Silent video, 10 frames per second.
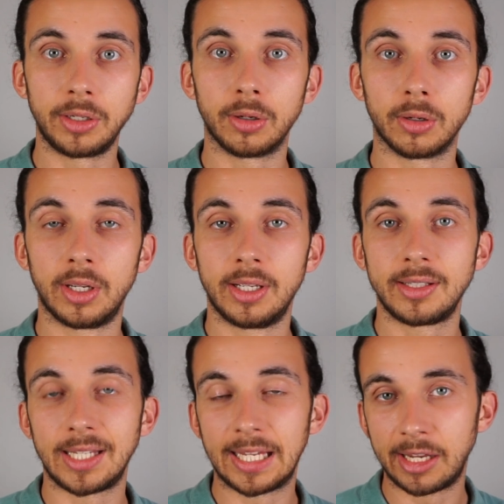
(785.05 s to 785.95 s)
you're
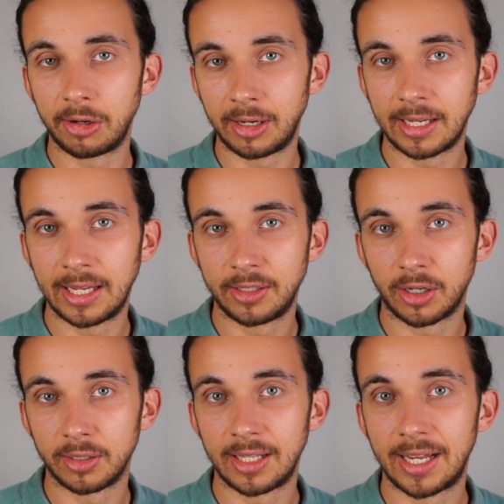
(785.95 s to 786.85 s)
seeing hearing aids
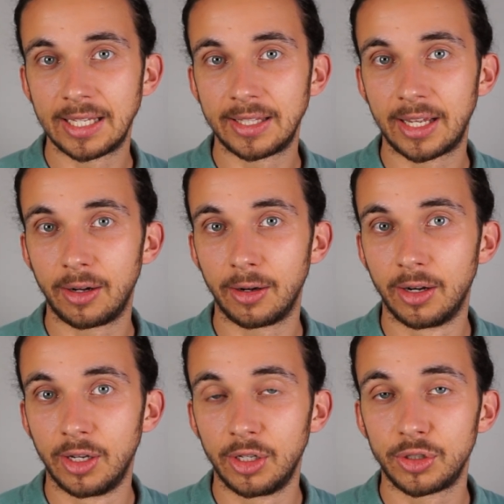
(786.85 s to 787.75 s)
online that are
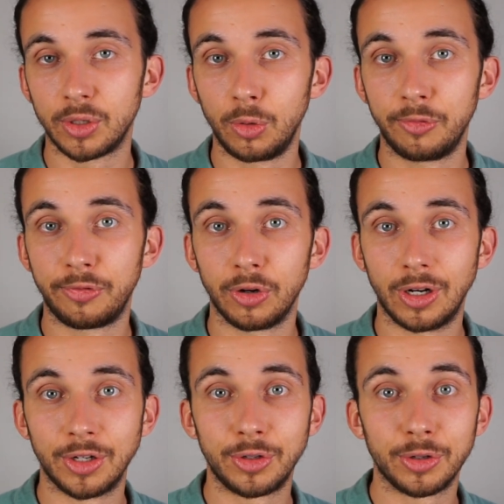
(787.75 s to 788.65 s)
sold for
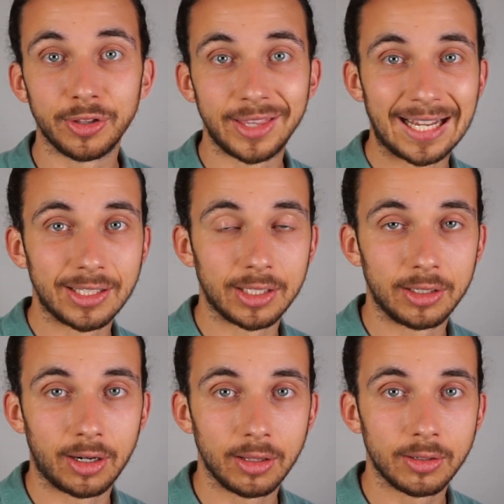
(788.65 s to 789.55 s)
under
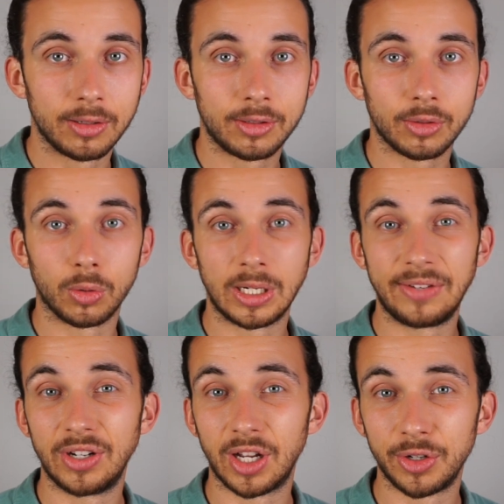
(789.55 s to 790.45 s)
$1,000 or
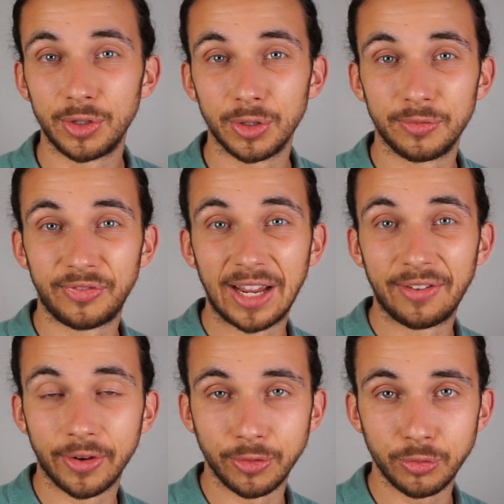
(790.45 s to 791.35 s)
even under
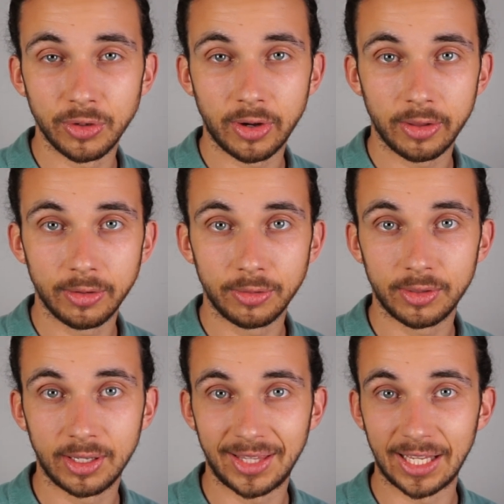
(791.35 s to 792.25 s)

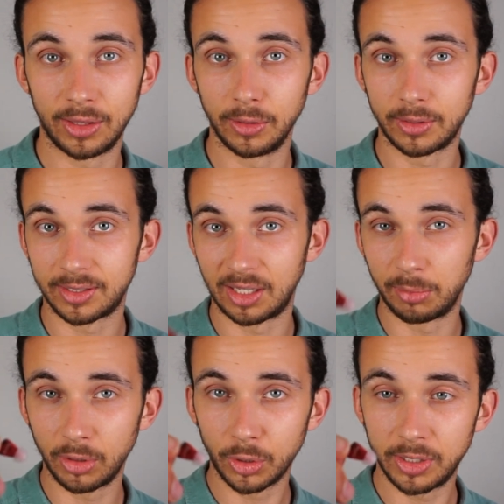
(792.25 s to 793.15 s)
$500 that look
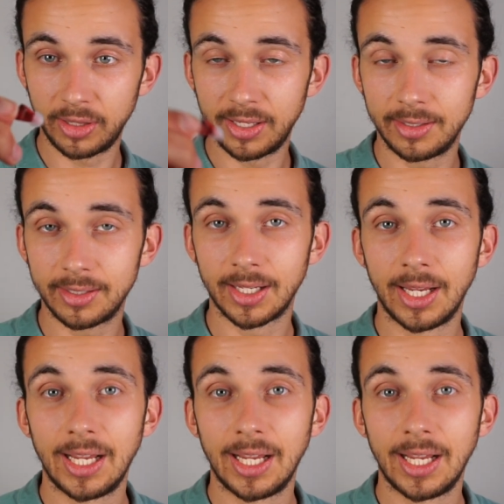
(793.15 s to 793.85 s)
similar to this.